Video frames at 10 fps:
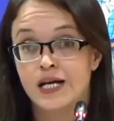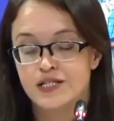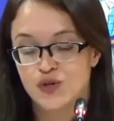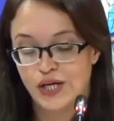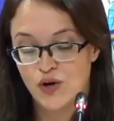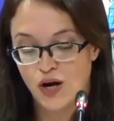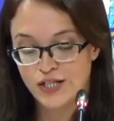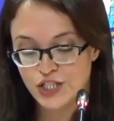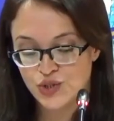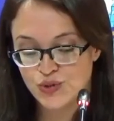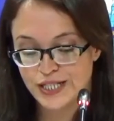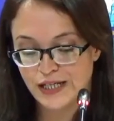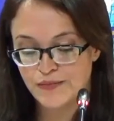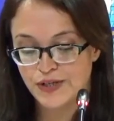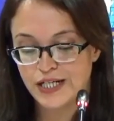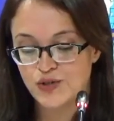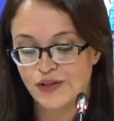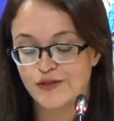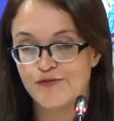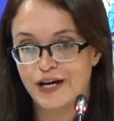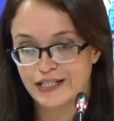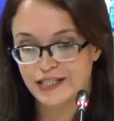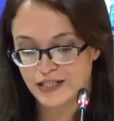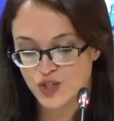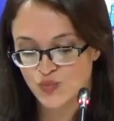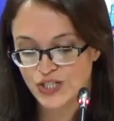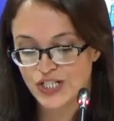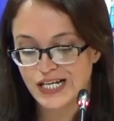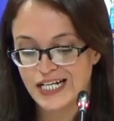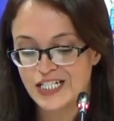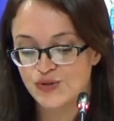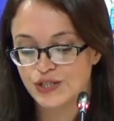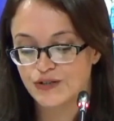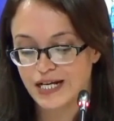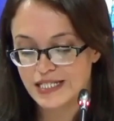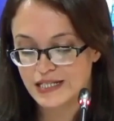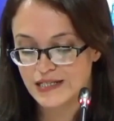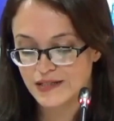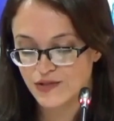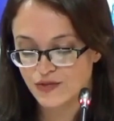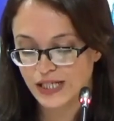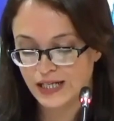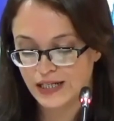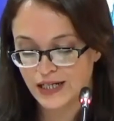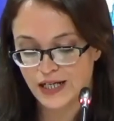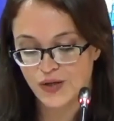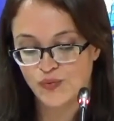So in order to deliberate on the factors which led to the crisis in Sri Lanka,